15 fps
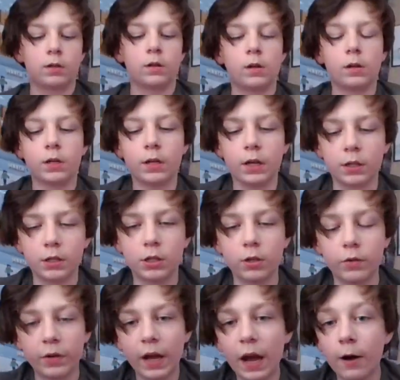Okay, so
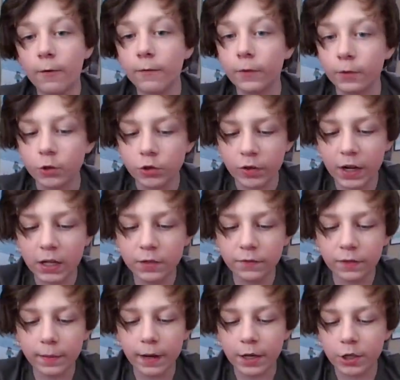now for
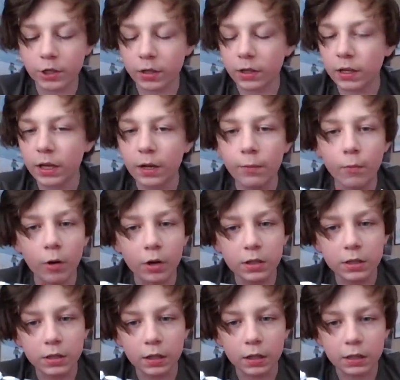transformation, it works
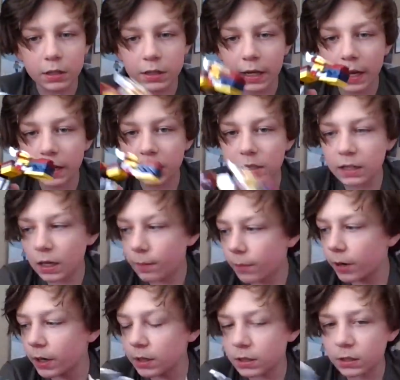the exact same
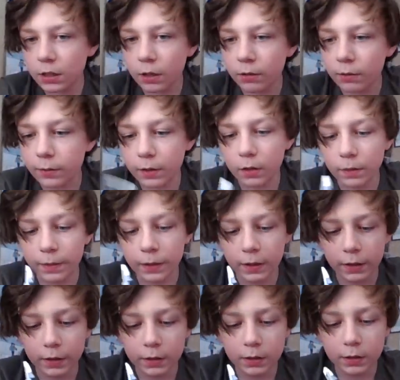way as the other
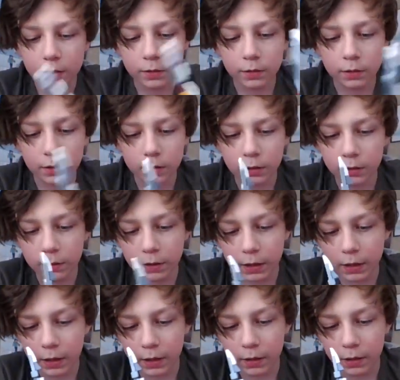theropods. Just do
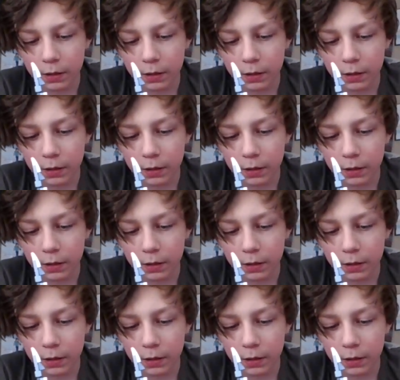that.